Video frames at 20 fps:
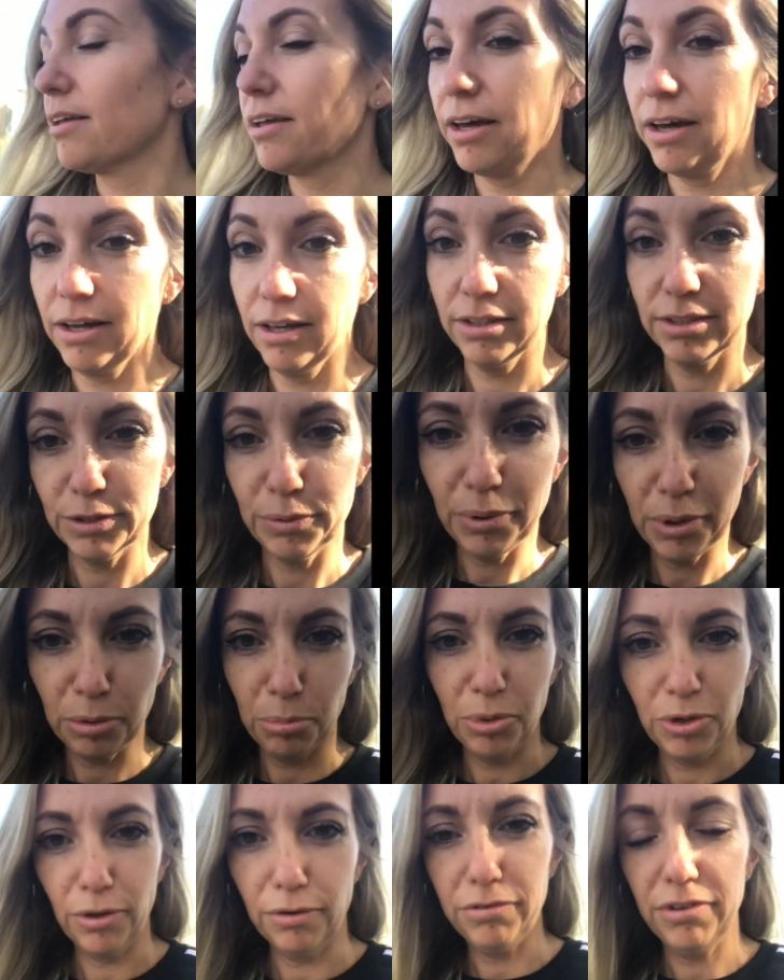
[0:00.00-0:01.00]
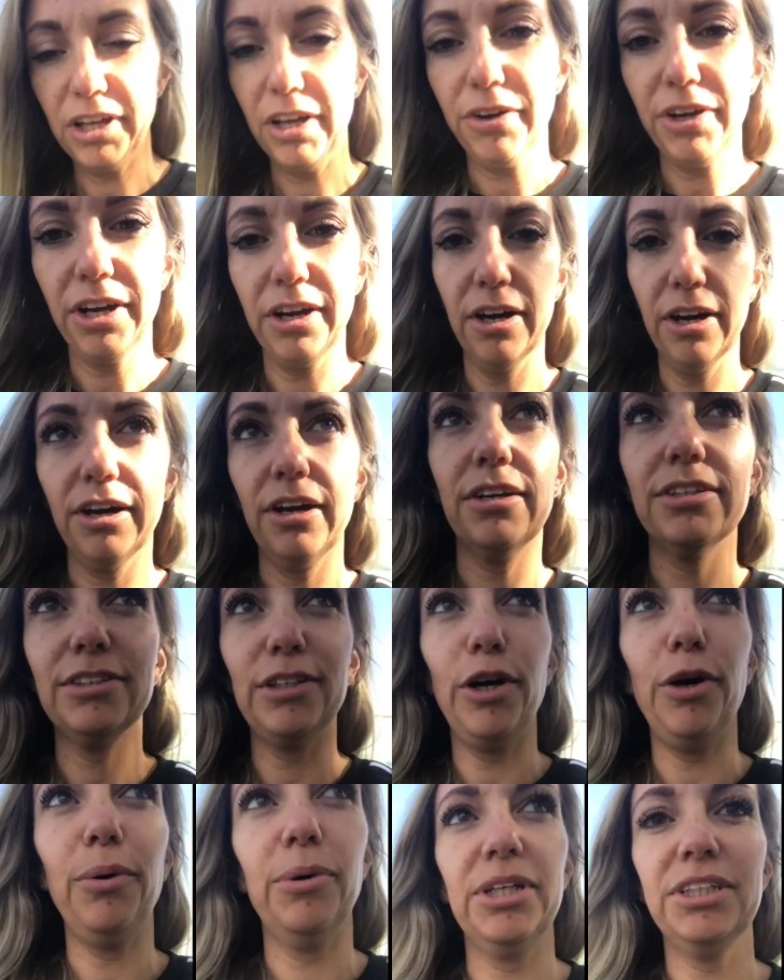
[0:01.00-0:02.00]
Yeah, it's really beautiful out here.
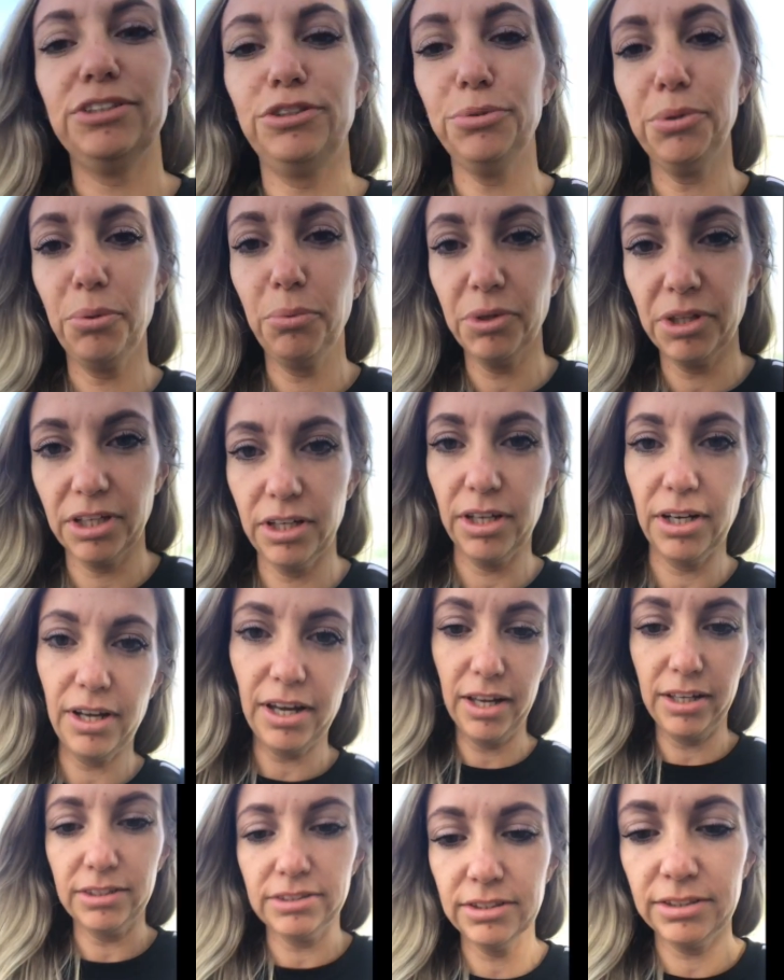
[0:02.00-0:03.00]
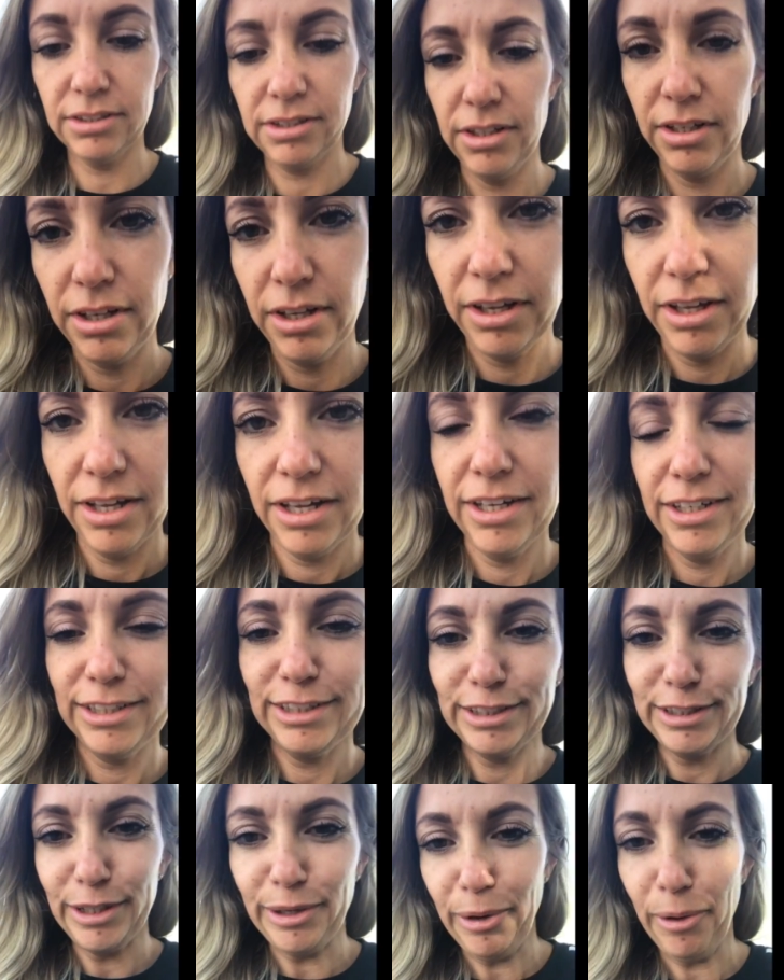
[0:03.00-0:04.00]
So he's doing really good, guys.
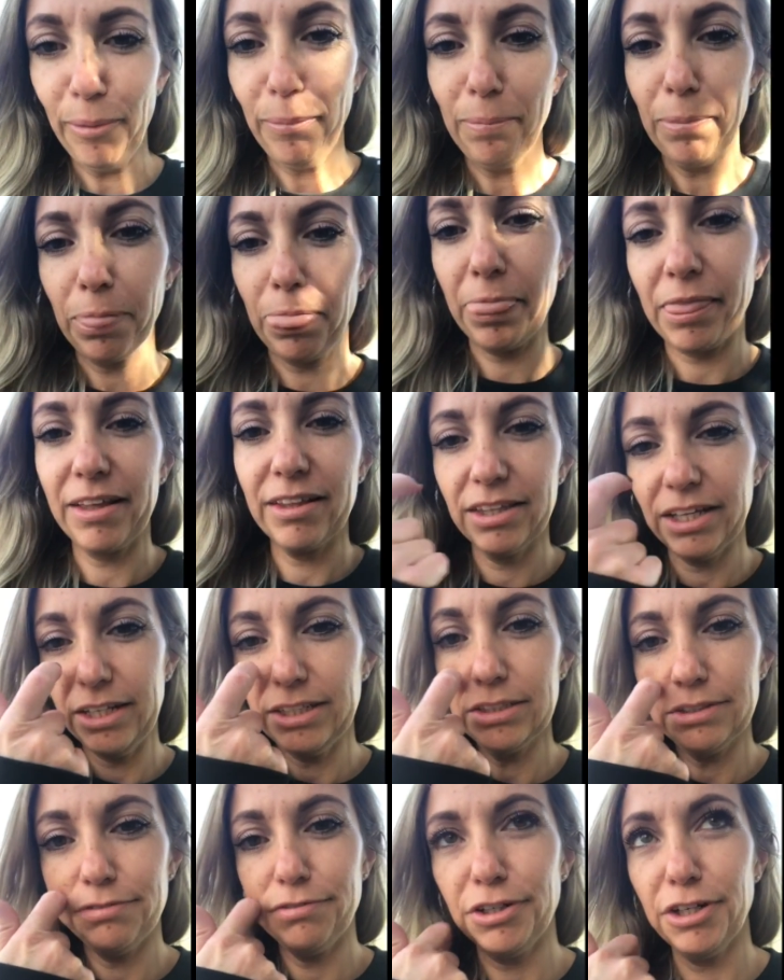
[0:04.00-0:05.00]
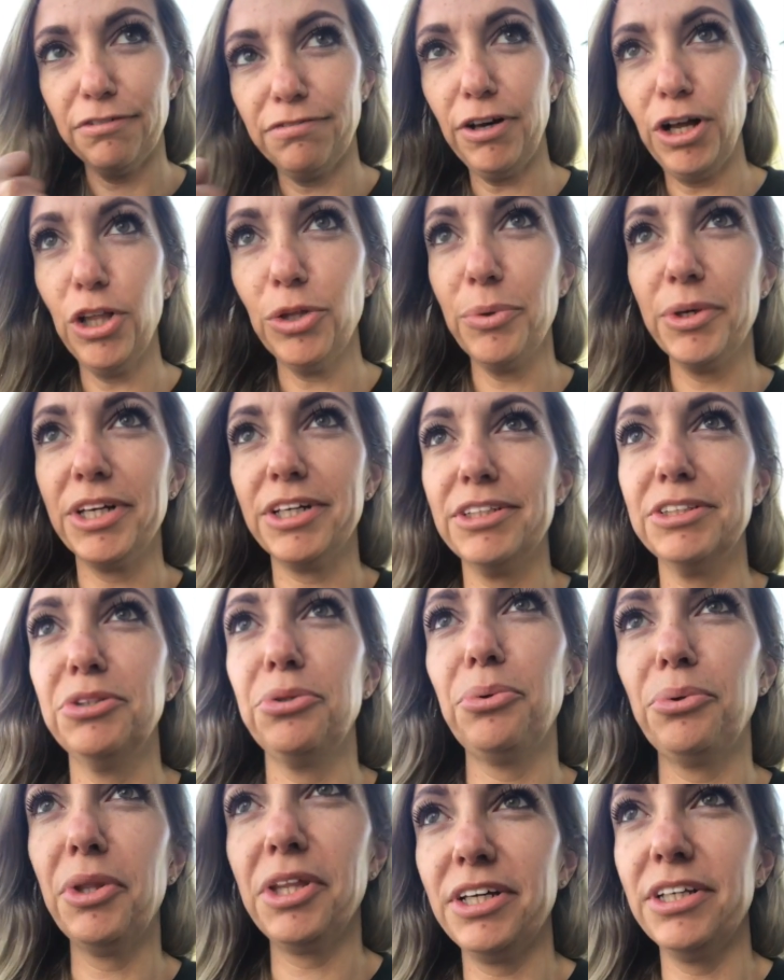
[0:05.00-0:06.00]
So thanks for following us
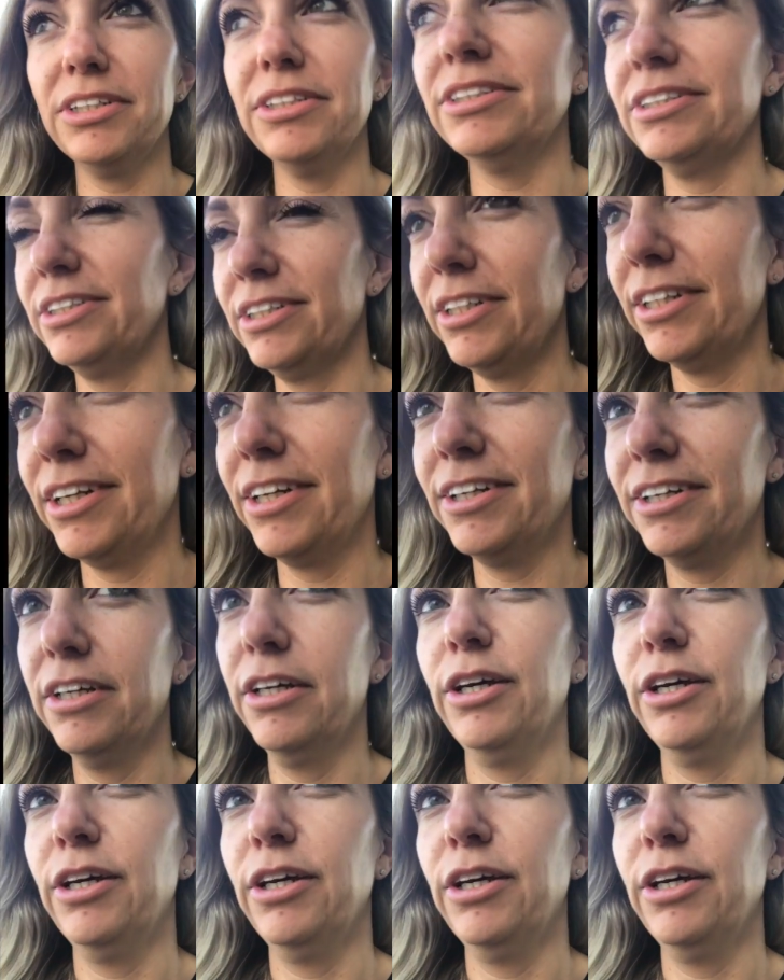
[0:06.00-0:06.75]
through this, and